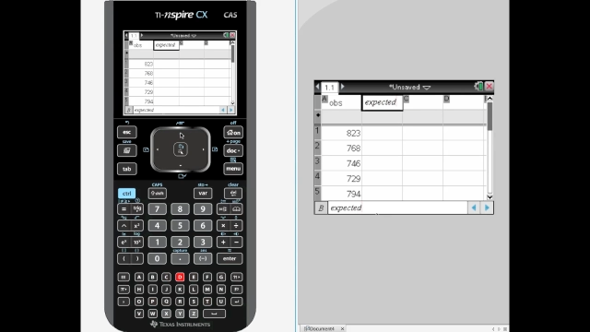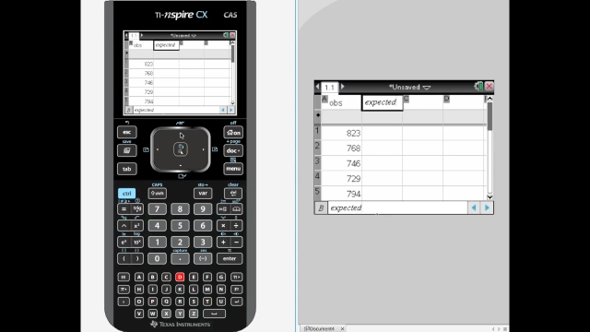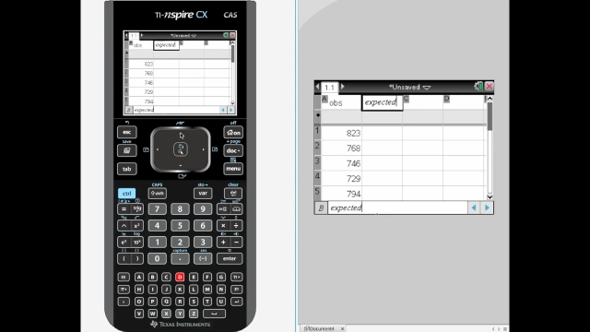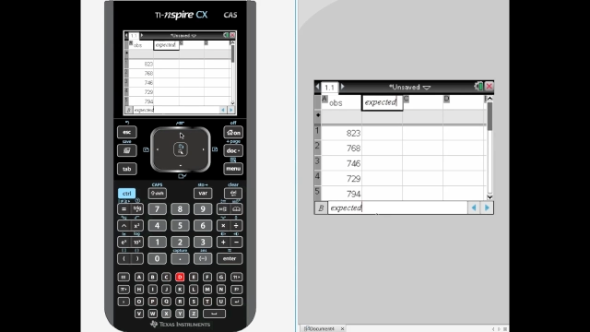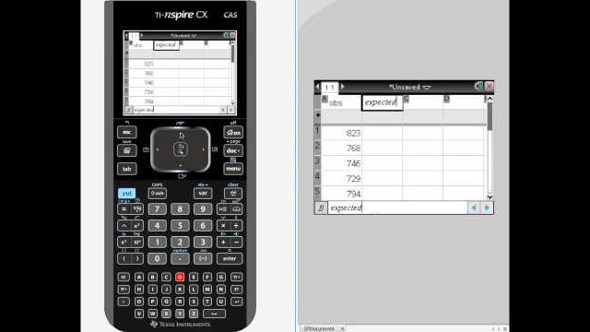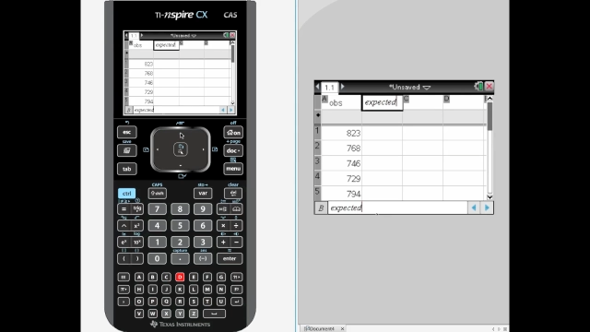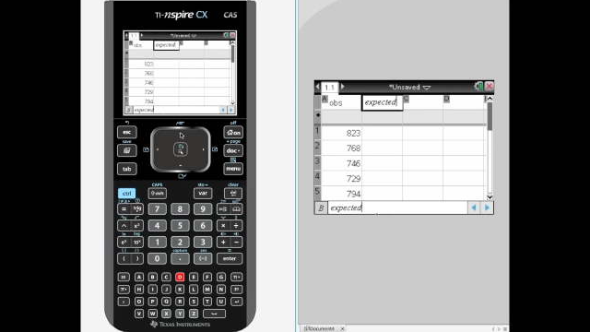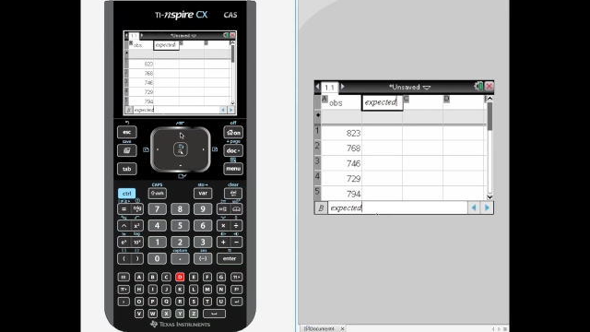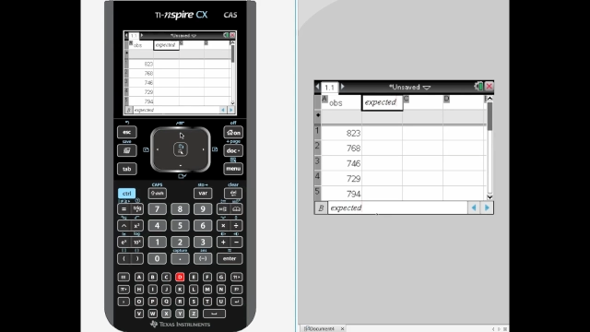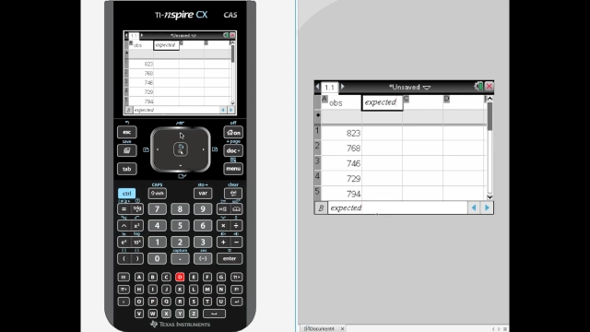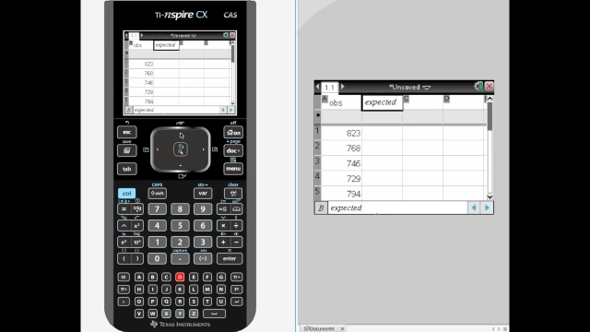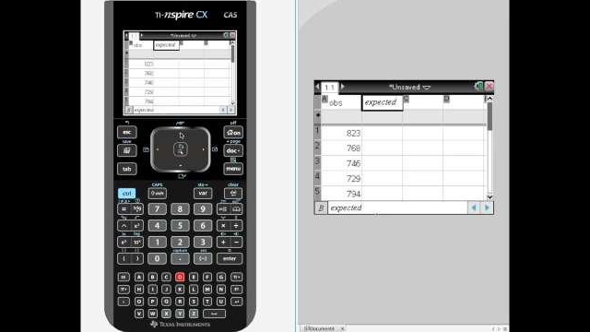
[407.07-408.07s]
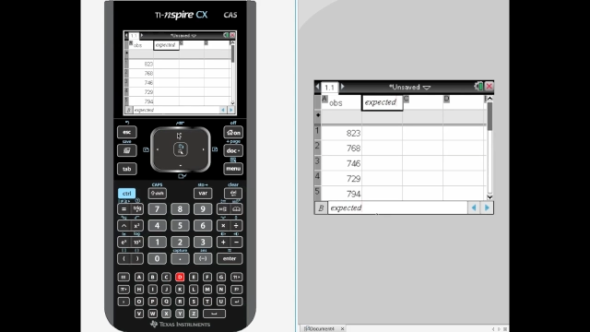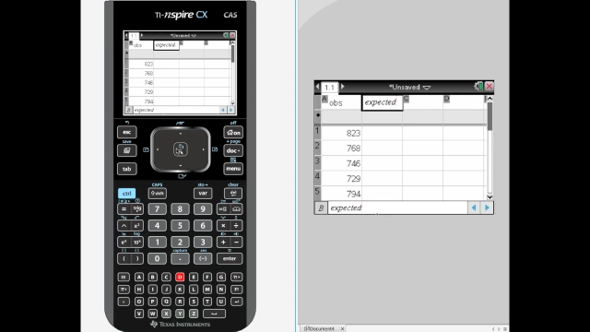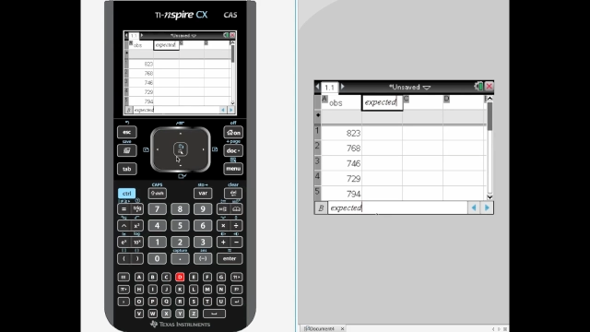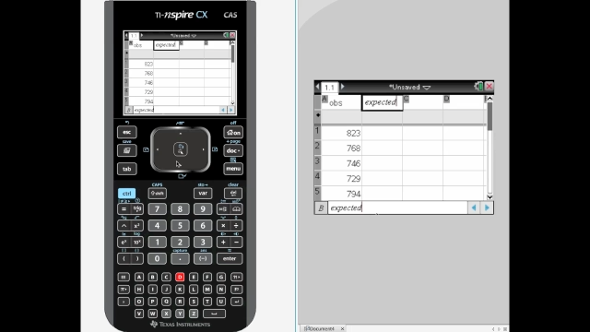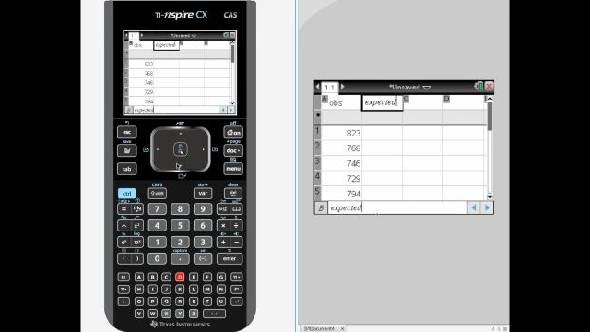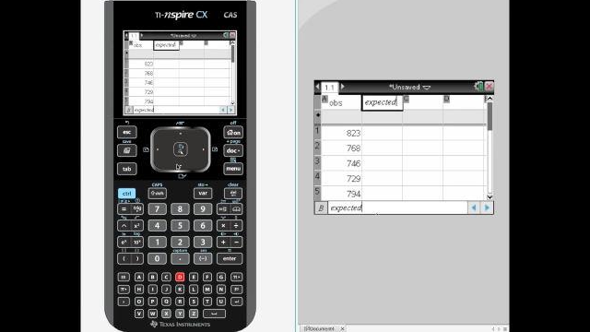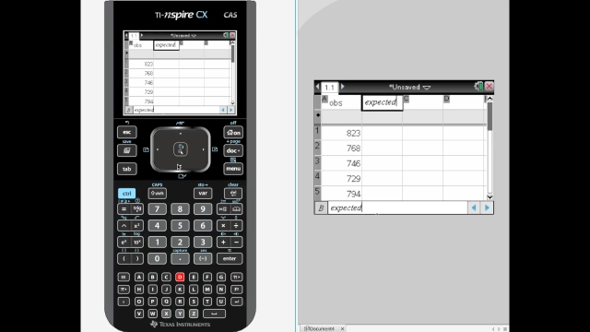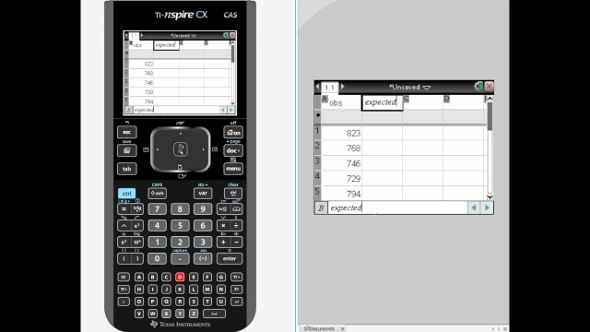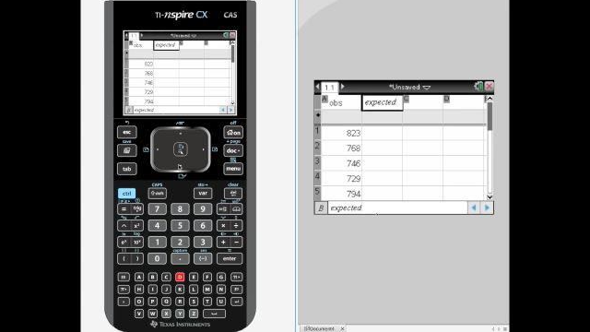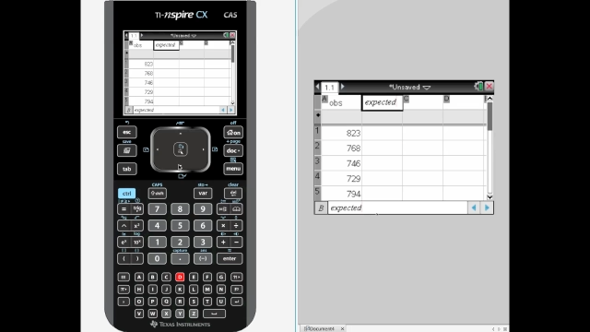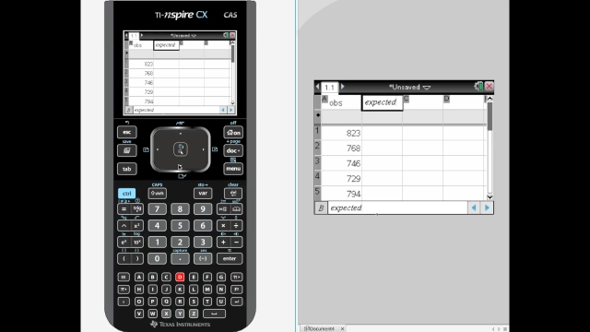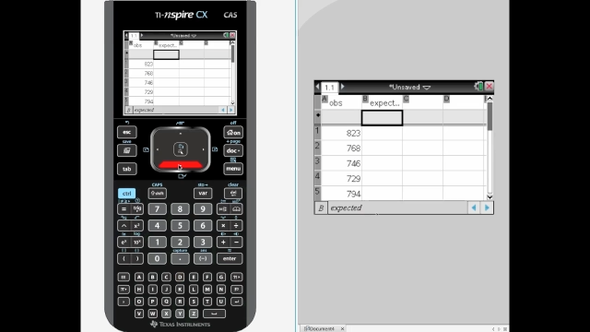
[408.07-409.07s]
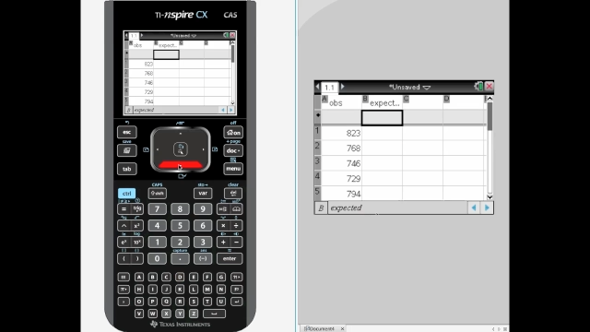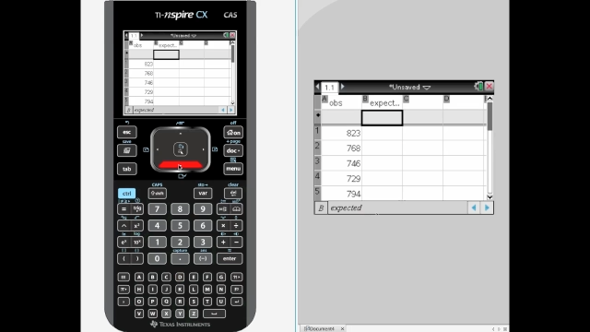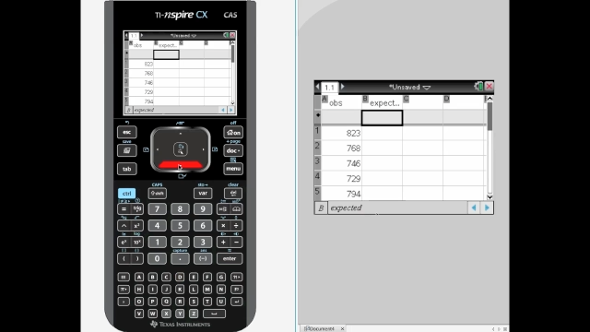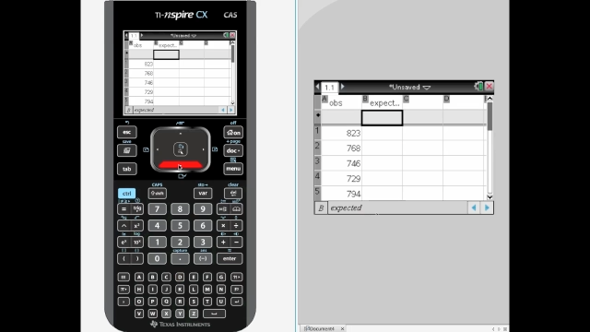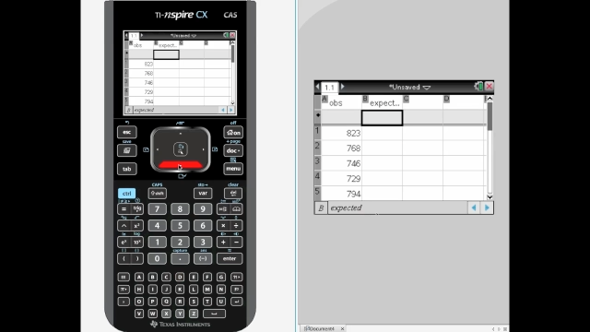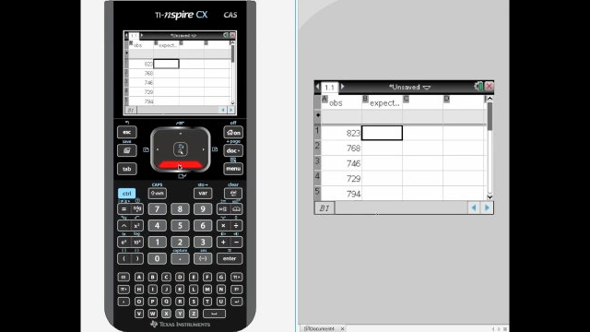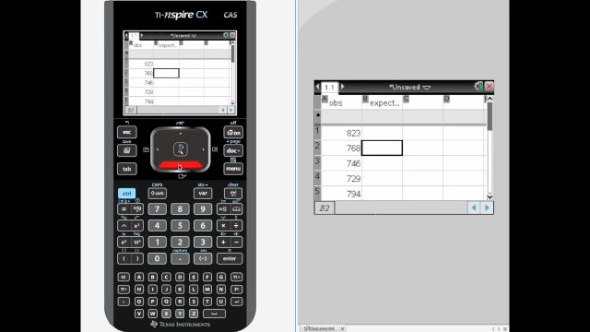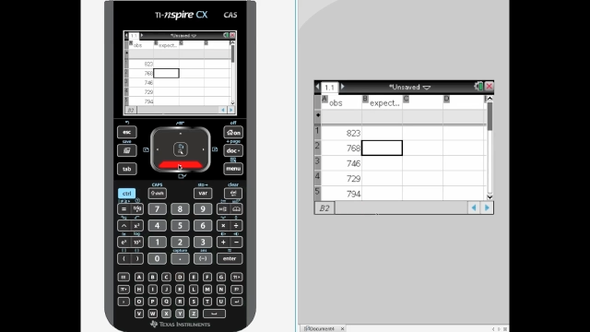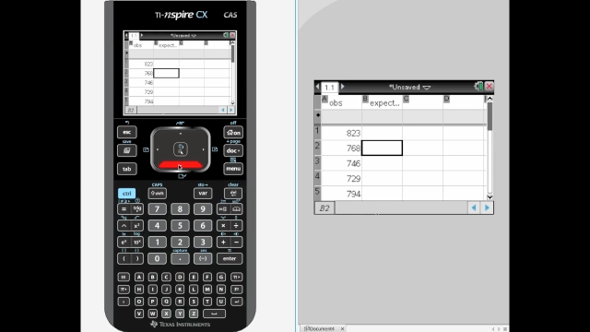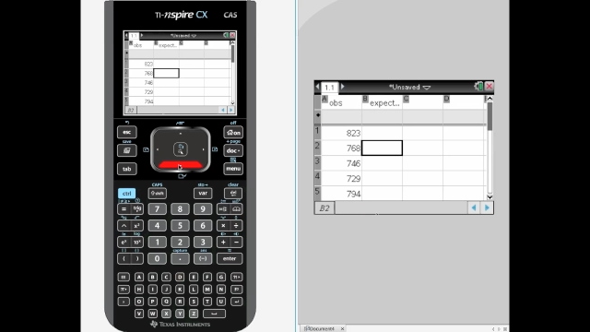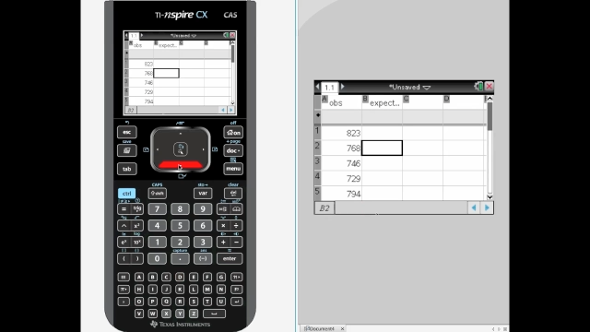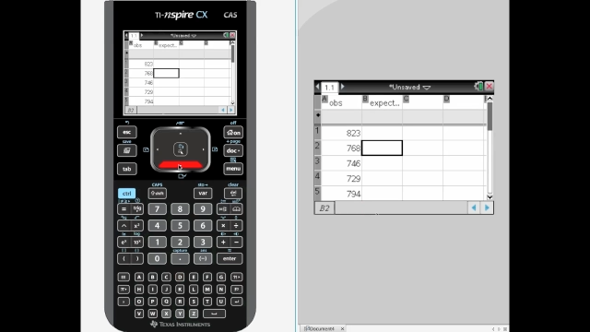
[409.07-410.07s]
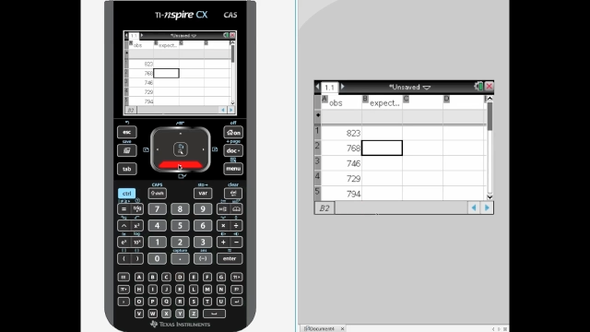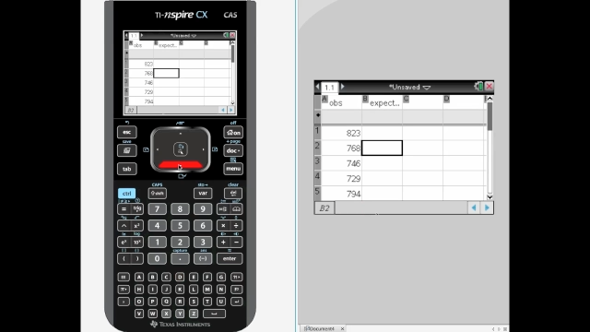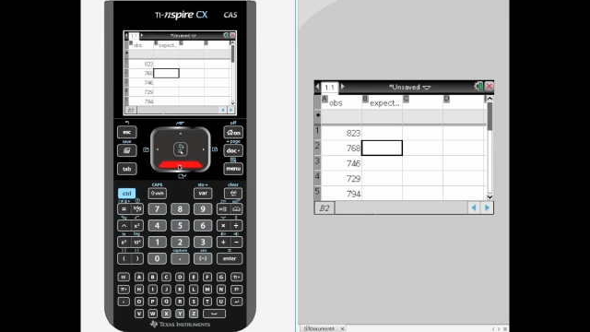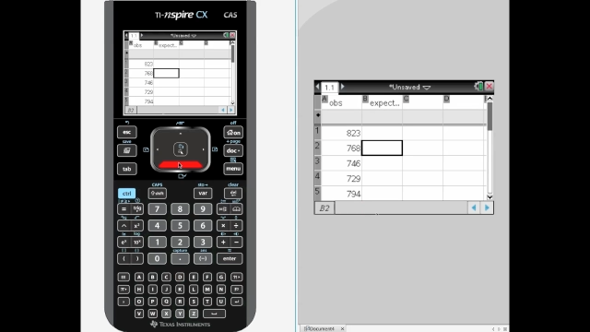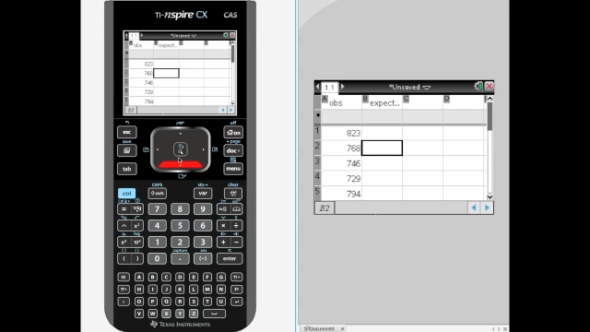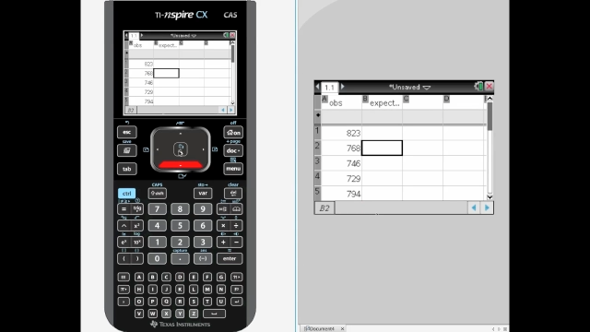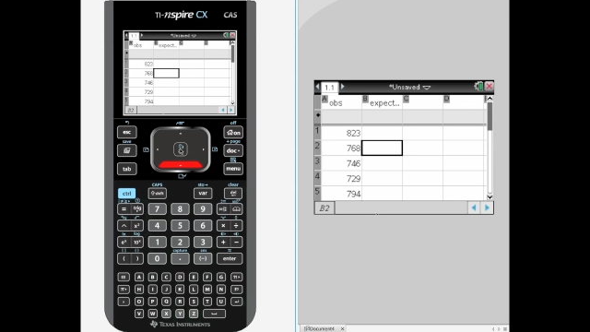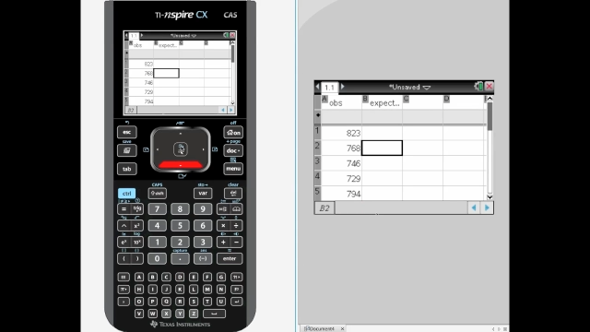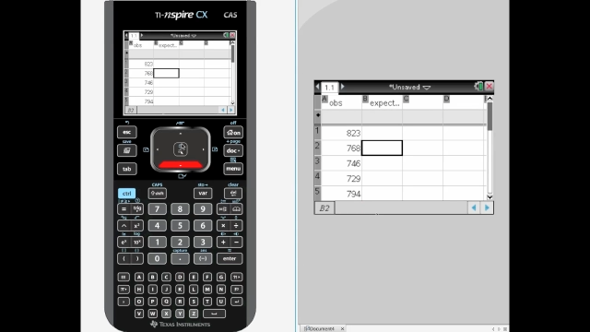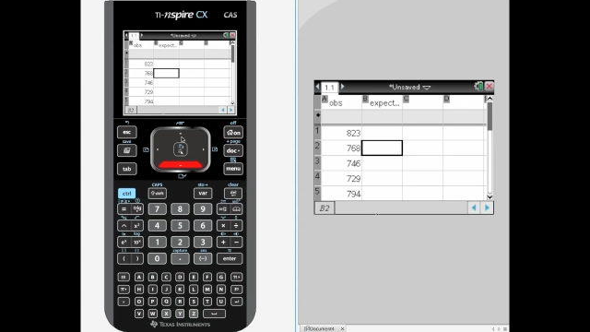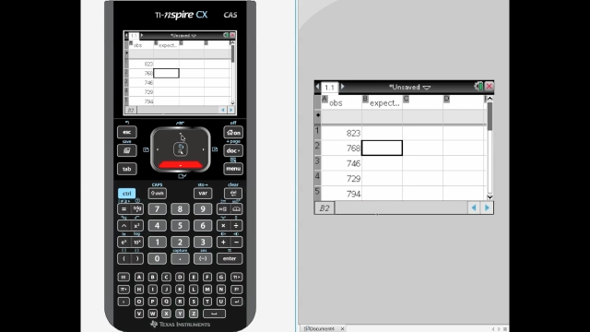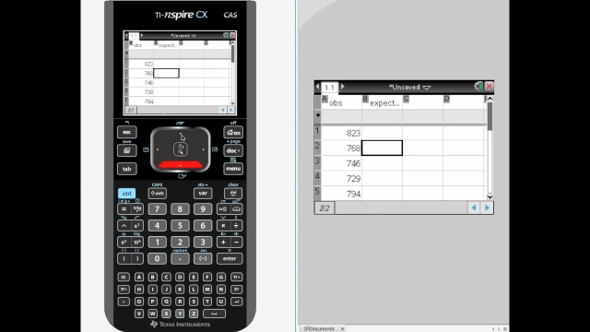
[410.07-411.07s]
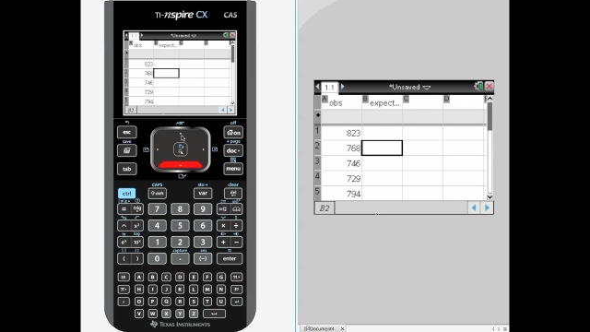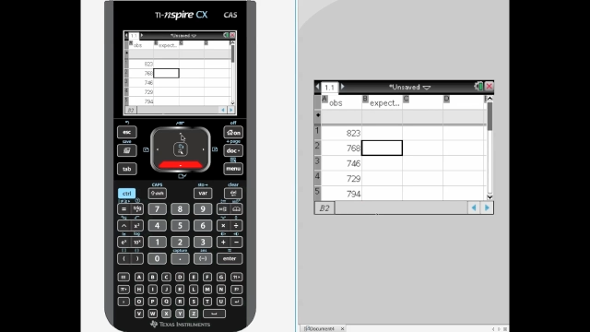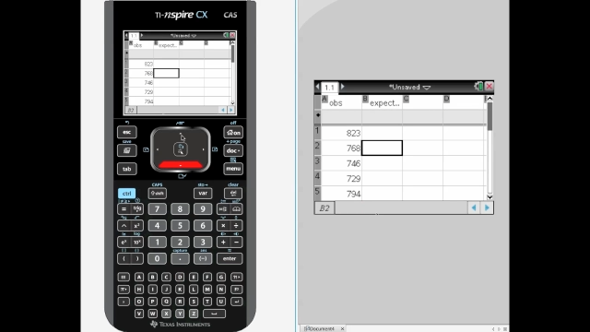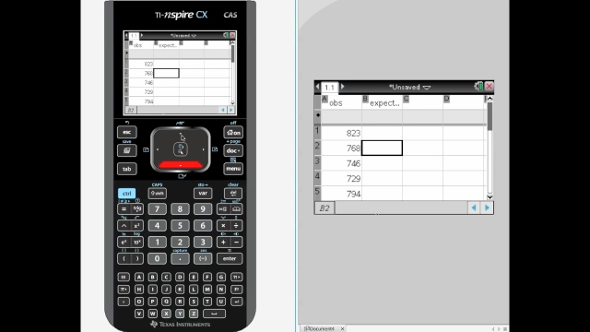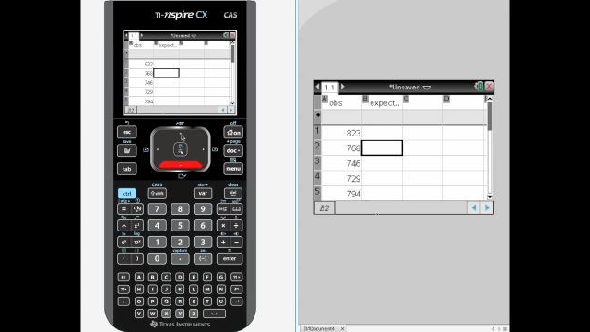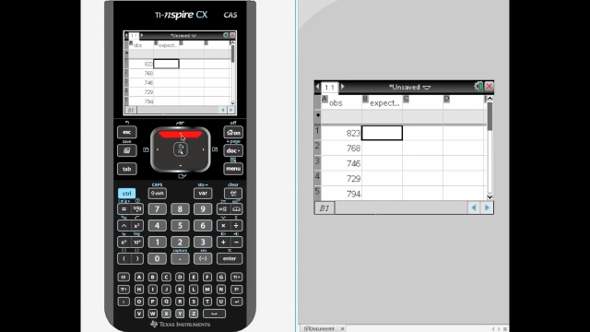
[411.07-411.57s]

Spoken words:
[unreadable: no face in view]